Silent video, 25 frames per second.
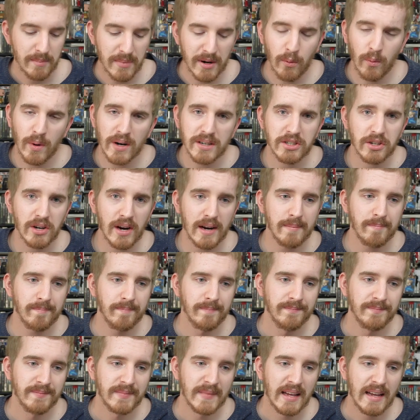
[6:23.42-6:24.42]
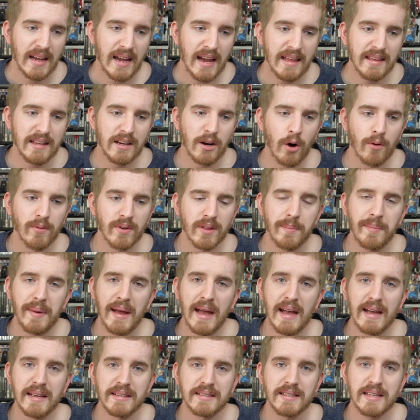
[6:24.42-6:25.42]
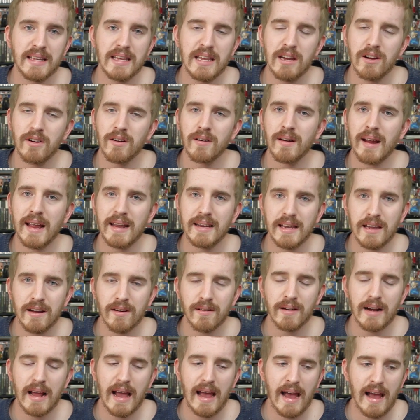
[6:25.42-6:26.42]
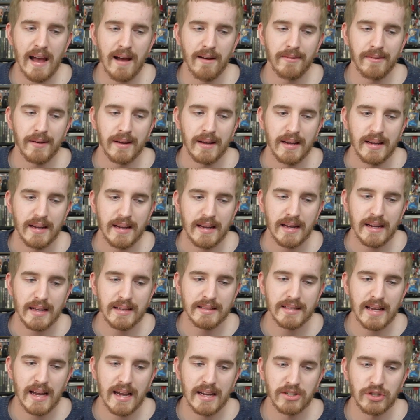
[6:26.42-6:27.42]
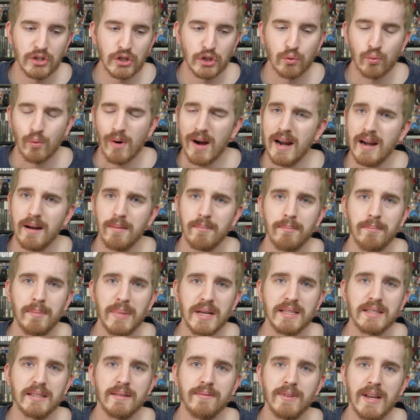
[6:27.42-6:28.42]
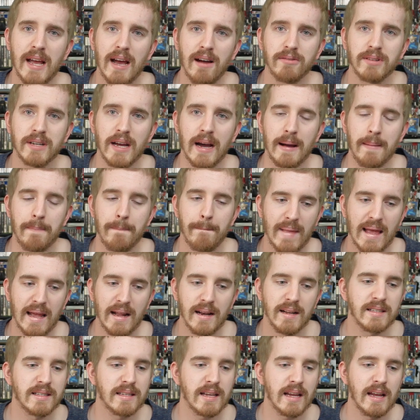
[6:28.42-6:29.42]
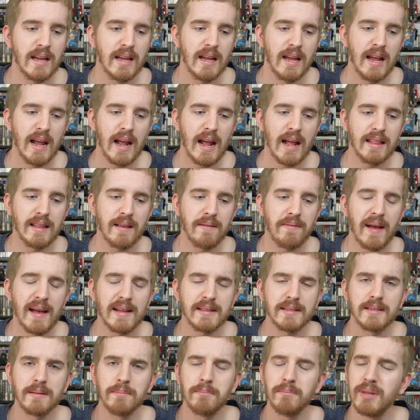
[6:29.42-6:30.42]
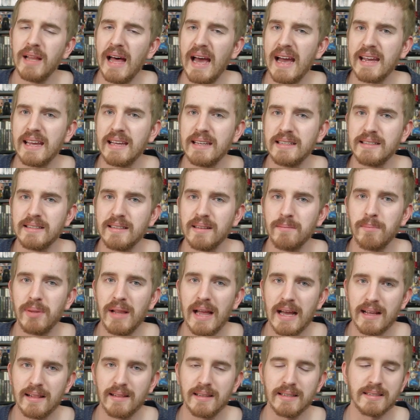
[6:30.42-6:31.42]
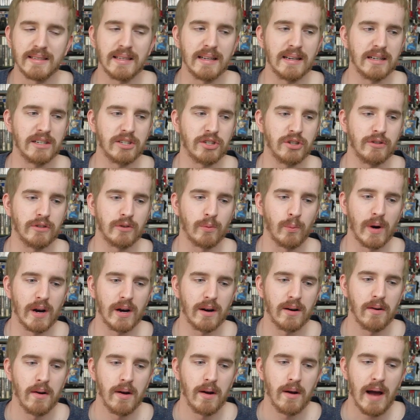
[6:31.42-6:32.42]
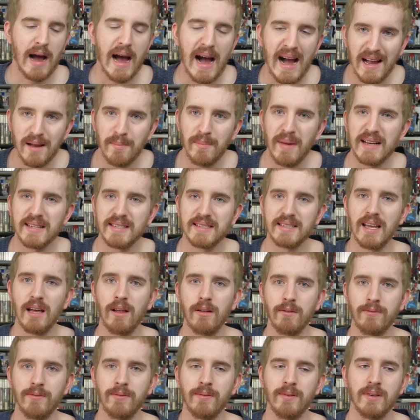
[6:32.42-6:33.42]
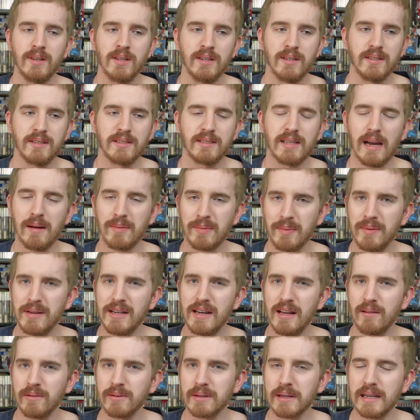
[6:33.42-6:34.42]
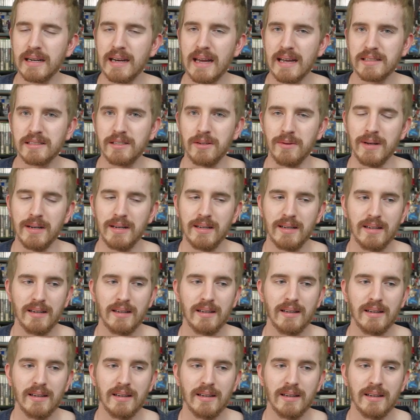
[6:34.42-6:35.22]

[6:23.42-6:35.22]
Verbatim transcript: But it worked great. And then over the past year and year and a half, it's had just random bits of downtime. And it's and they've had some blacklist blacklisting issues where I myself stopped being able to connect to it.